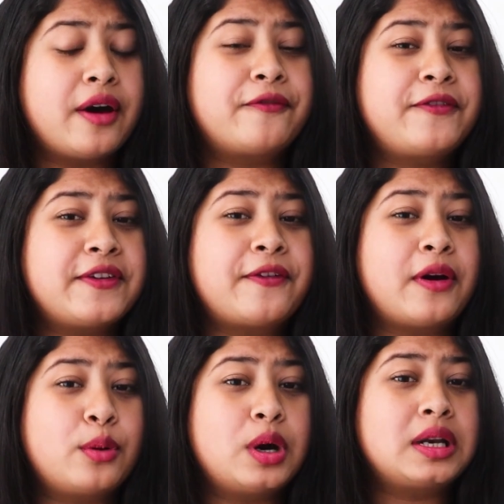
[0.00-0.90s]
a
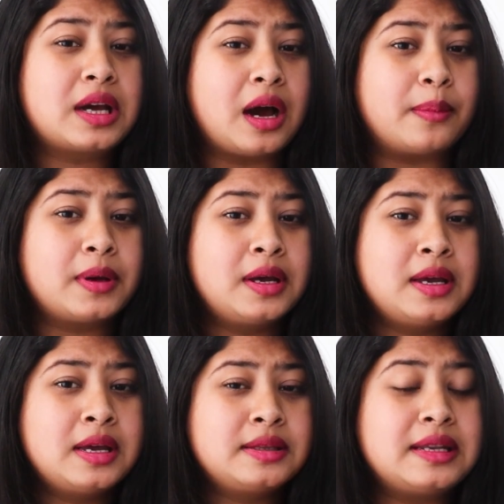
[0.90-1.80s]
FIFA World Cup.
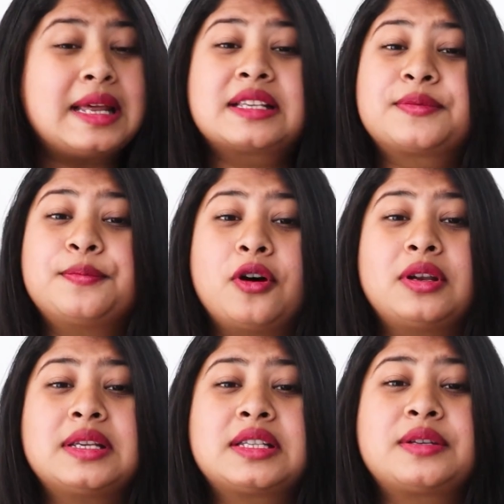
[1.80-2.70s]
The next
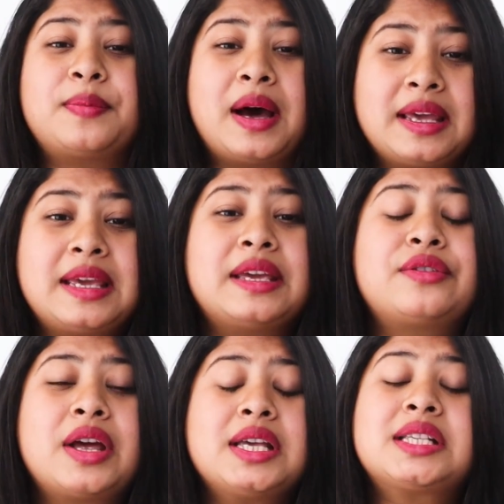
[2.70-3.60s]
smallest by
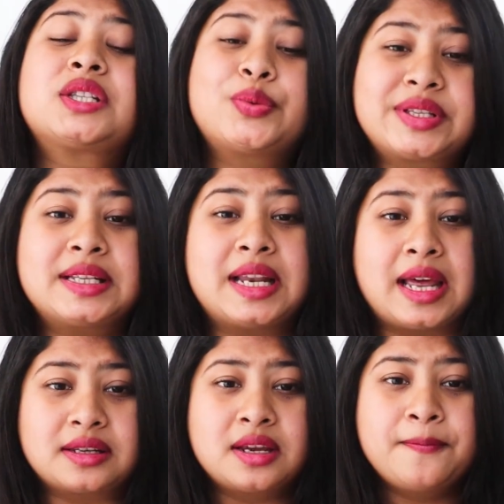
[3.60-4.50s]
area is
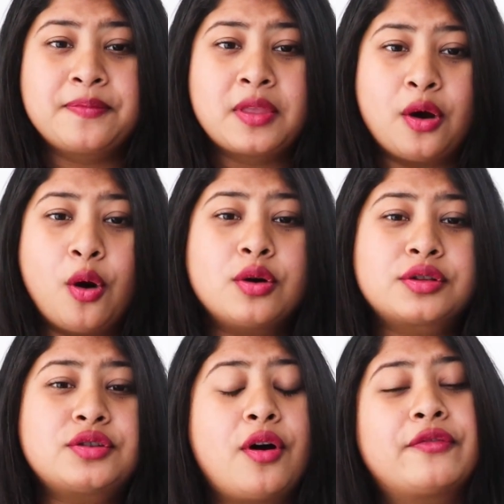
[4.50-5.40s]
Switzerland,
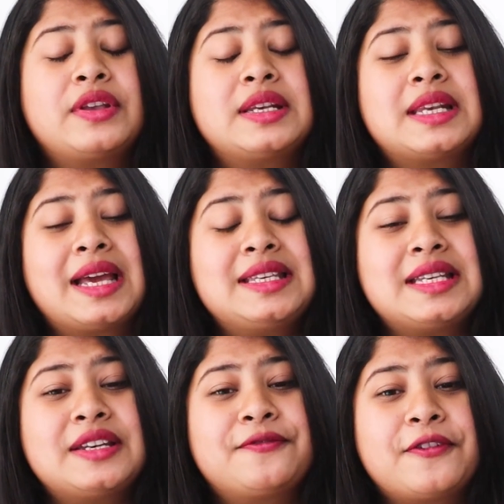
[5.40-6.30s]
host of the
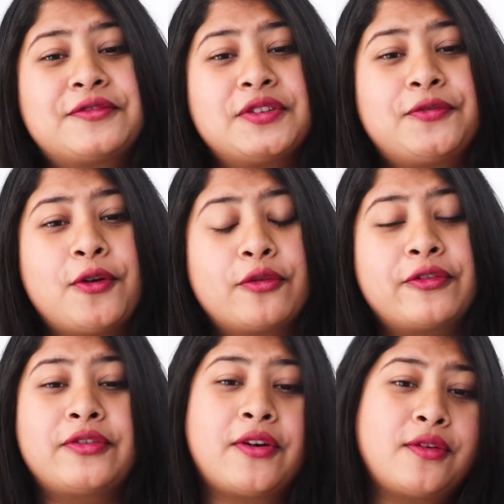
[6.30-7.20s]
1954
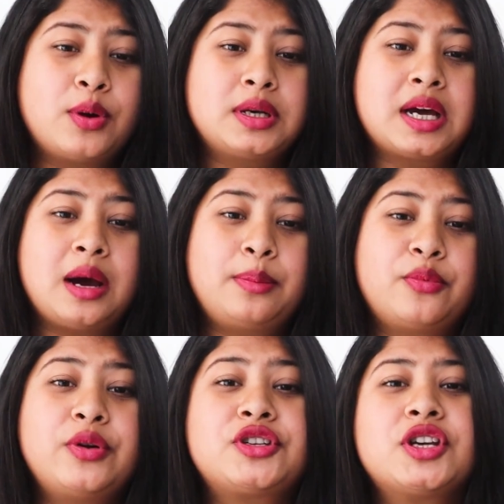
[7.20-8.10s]
FIFA World
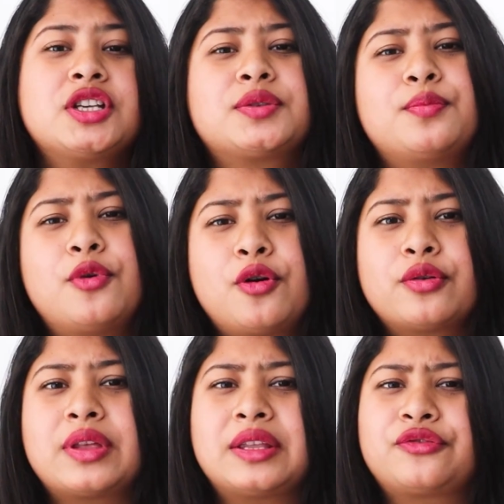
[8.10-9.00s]
Cup, which is
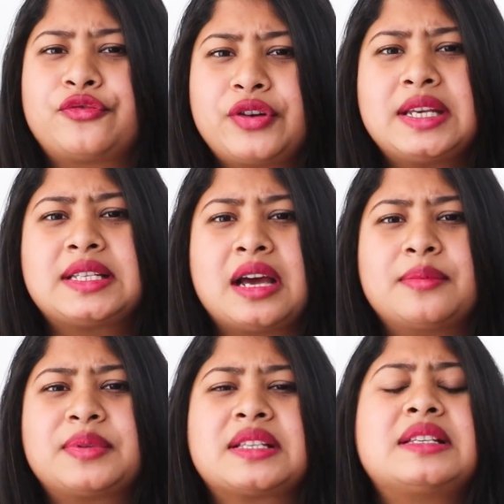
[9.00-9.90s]
more than 3
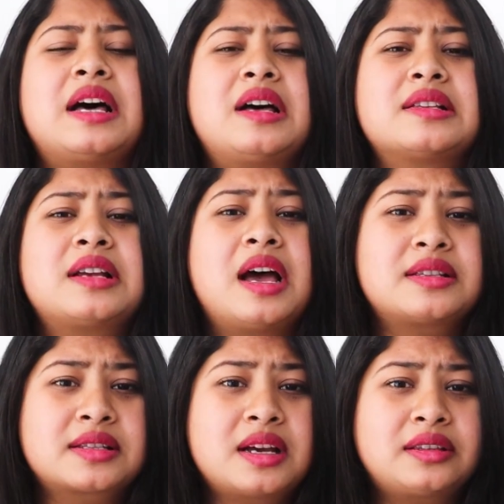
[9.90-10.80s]
times as large
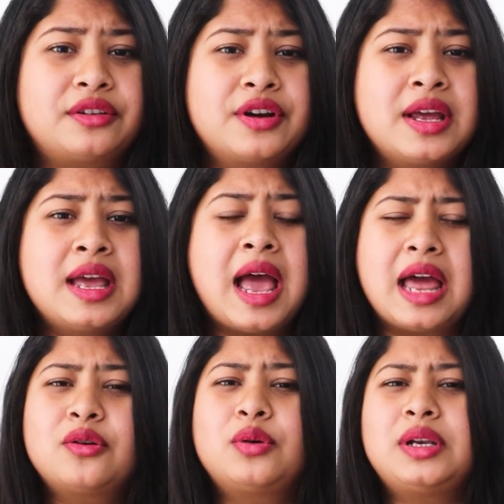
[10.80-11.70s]
as Qatar
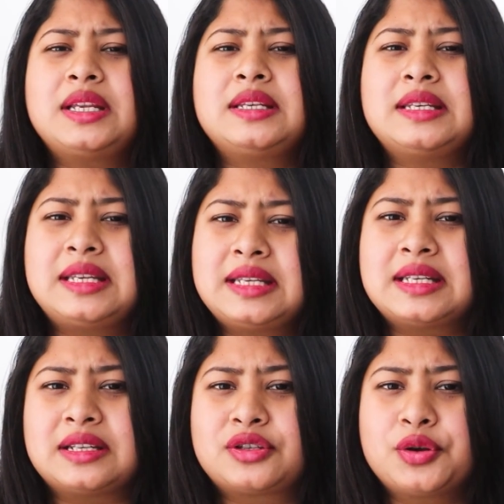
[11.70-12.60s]
and only
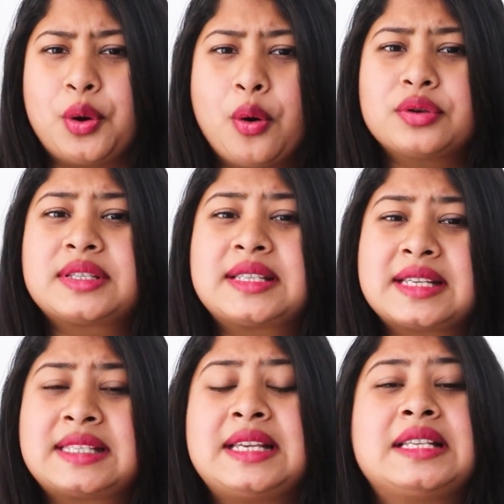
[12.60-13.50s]
needed to host
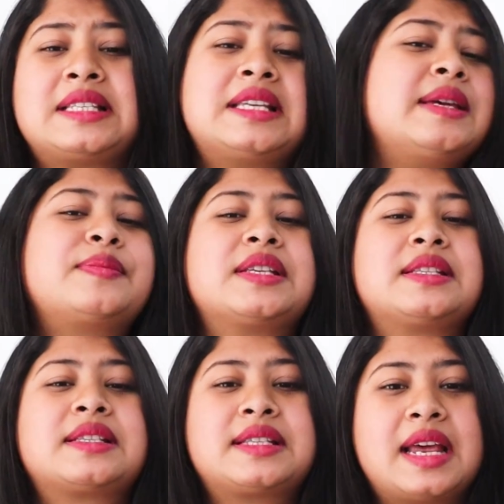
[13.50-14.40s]
16 teams
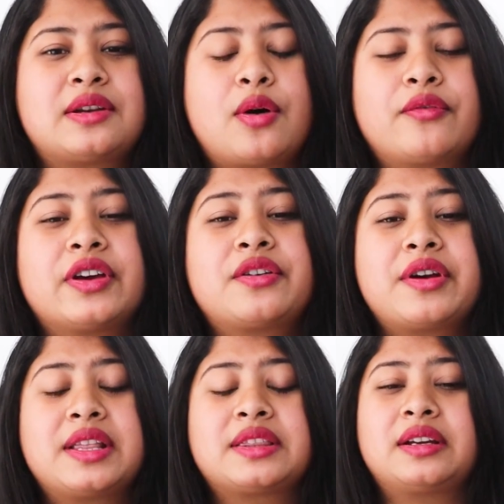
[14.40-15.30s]
instead of the
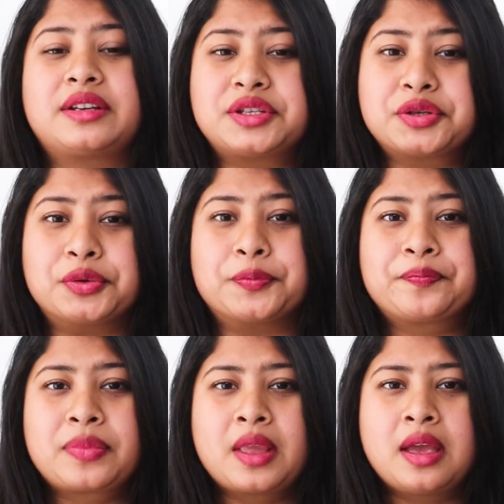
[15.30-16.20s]
current 32.
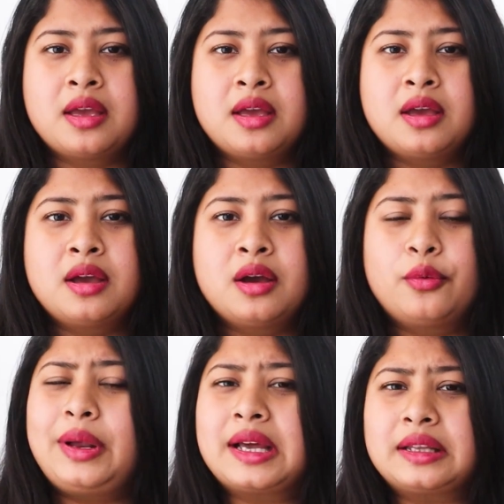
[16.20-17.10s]

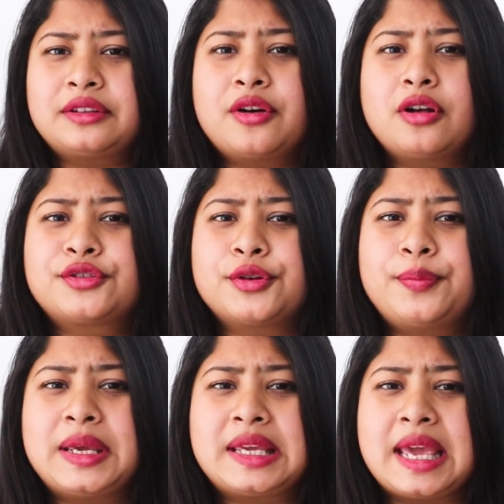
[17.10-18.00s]
Well, Qatar
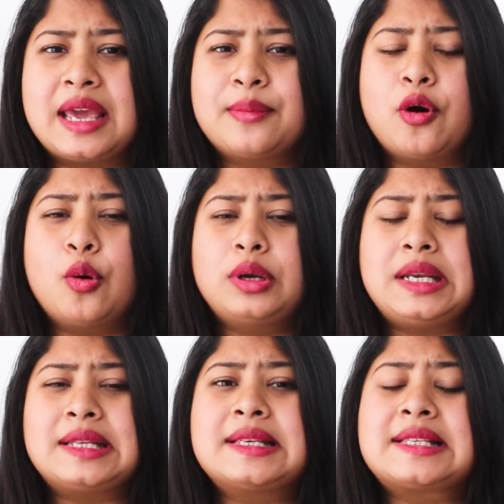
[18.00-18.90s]
also became
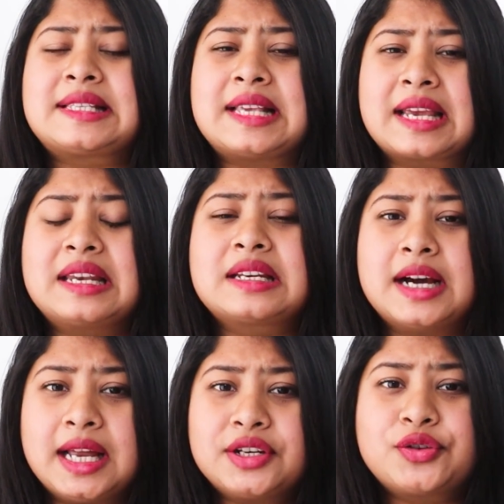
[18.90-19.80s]
only the second
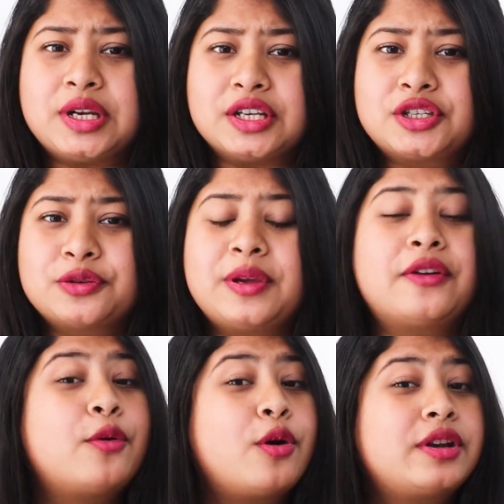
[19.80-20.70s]
country to be
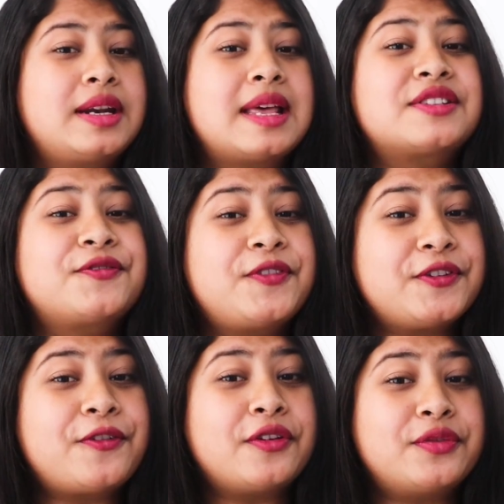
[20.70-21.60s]
awarded as
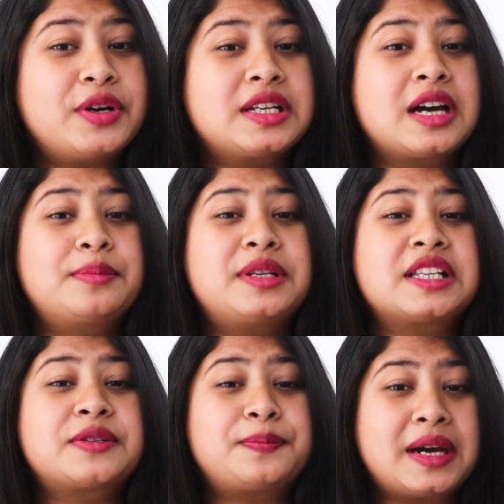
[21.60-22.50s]
FIFA World Cup
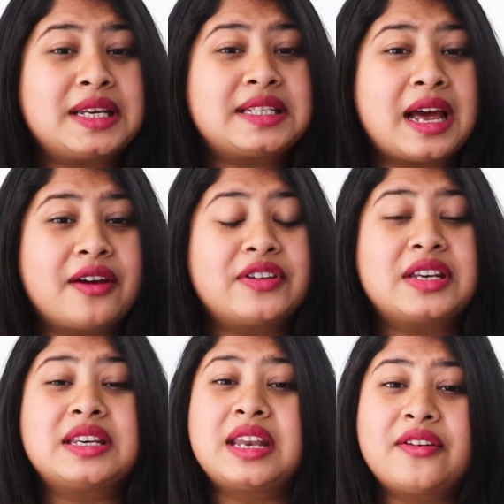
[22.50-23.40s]
despite
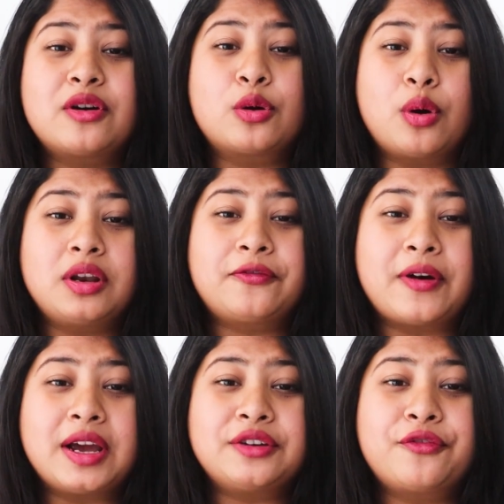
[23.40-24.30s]
having never
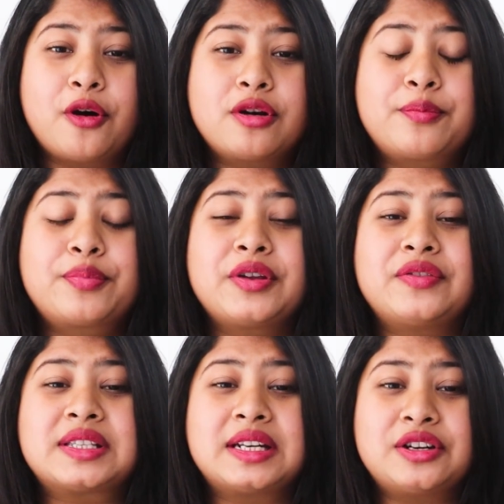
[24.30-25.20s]
qualified for a
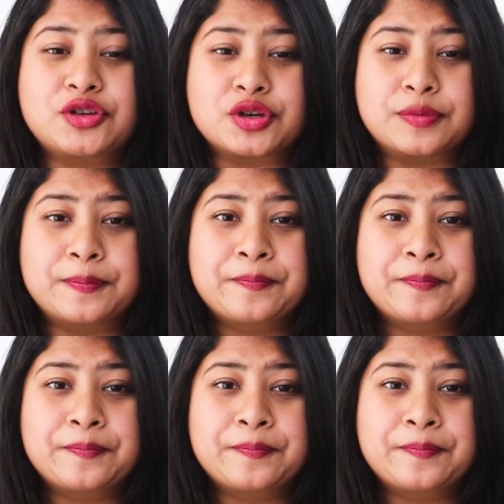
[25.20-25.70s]
previous edition.